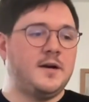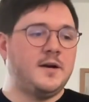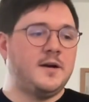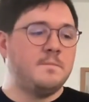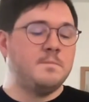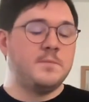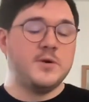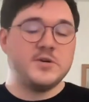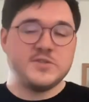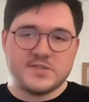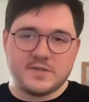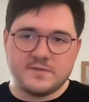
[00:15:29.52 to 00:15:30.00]

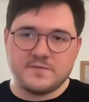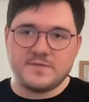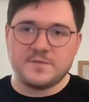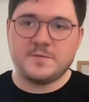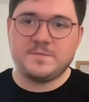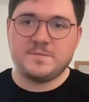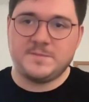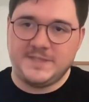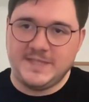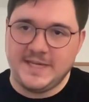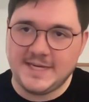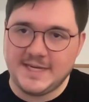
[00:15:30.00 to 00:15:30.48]
Most of
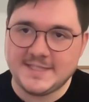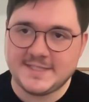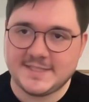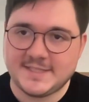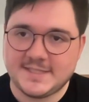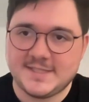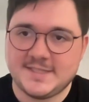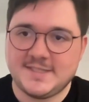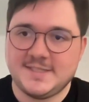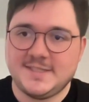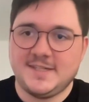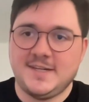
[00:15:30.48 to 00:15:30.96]
them,
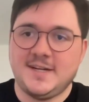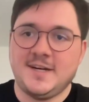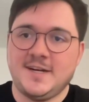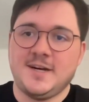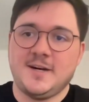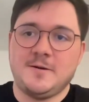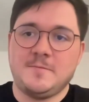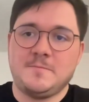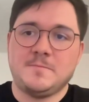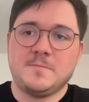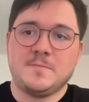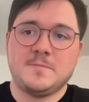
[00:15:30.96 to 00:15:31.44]
yes.
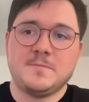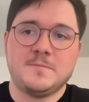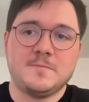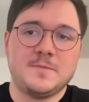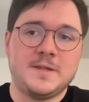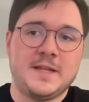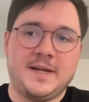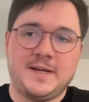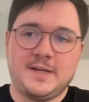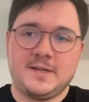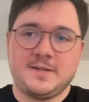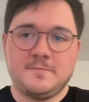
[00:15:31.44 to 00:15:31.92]

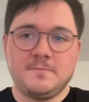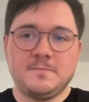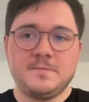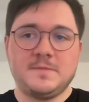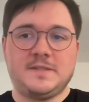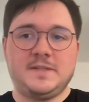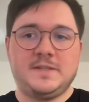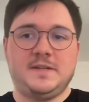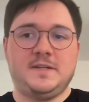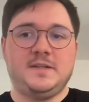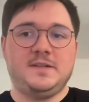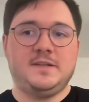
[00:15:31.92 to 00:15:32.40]
Like
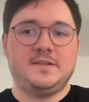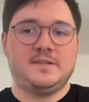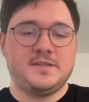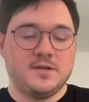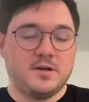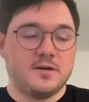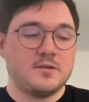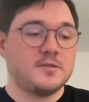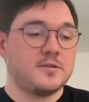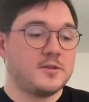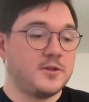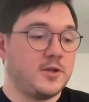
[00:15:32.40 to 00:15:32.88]
the
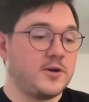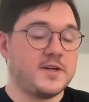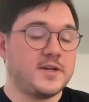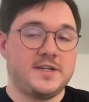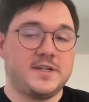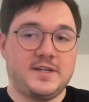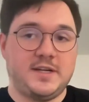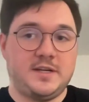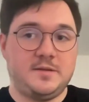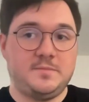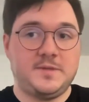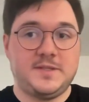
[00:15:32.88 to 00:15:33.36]
old
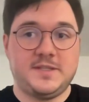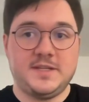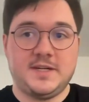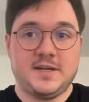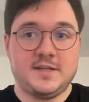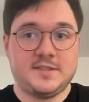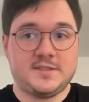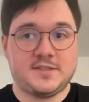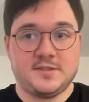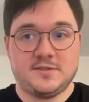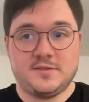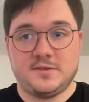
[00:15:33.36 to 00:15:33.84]
login
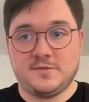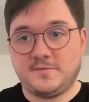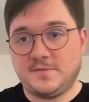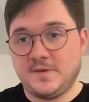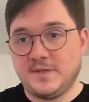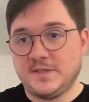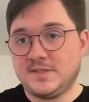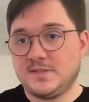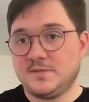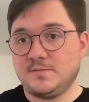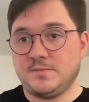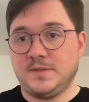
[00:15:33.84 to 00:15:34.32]
API, so the
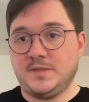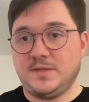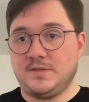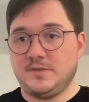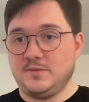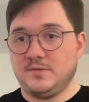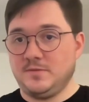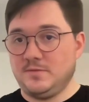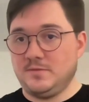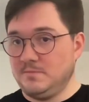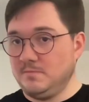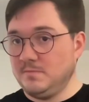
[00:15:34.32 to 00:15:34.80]
things we
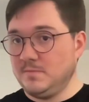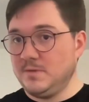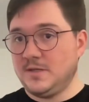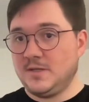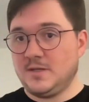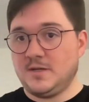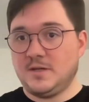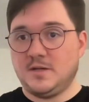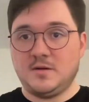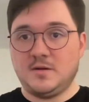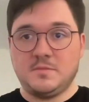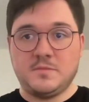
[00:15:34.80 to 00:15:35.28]
do
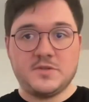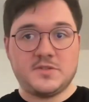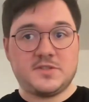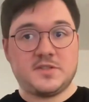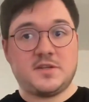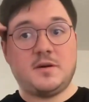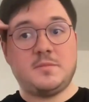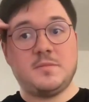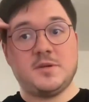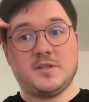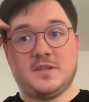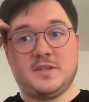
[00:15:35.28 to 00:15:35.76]
most
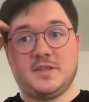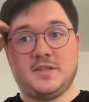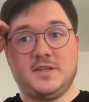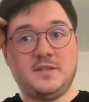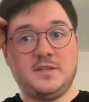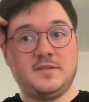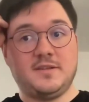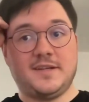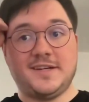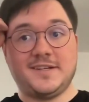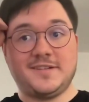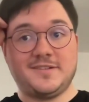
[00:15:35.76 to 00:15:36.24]
commonly,
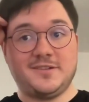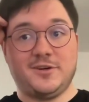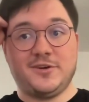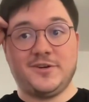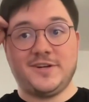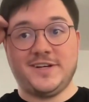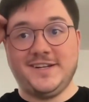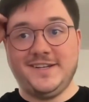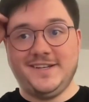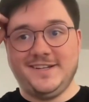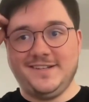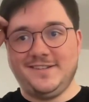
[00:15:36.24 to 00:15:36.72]
like
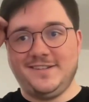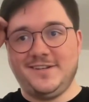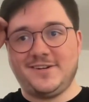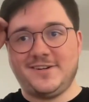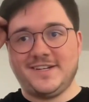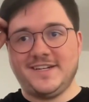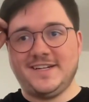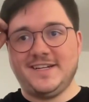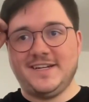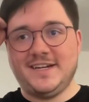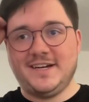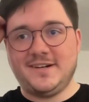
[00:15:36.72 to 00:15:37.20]
logging in,
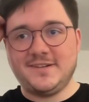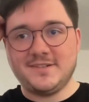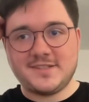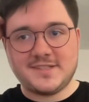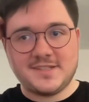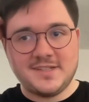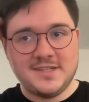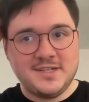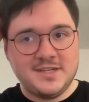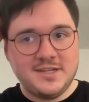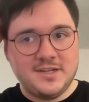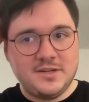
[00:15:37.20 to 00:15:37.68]
logging out,
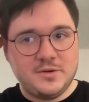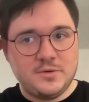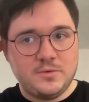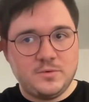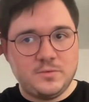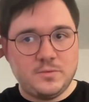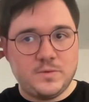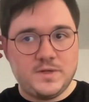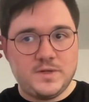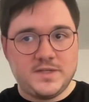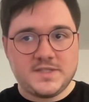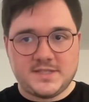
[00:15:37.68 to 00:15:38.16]

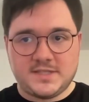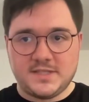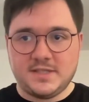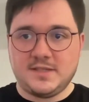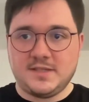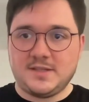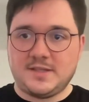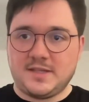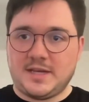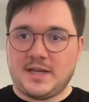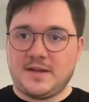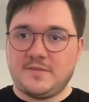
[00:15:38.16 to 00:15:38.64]
we
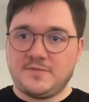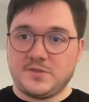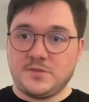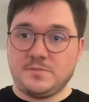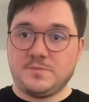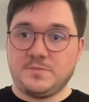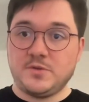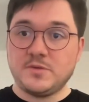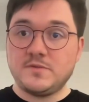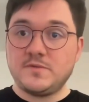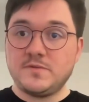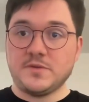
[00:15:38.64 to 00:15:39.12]
still have
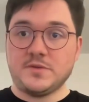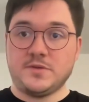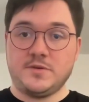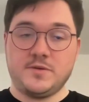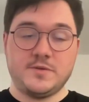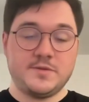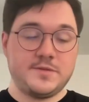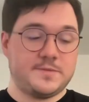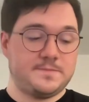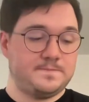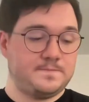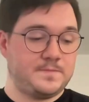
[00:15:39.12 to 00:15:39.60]
support for
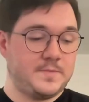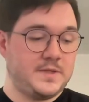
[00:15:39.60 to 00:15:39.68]
those.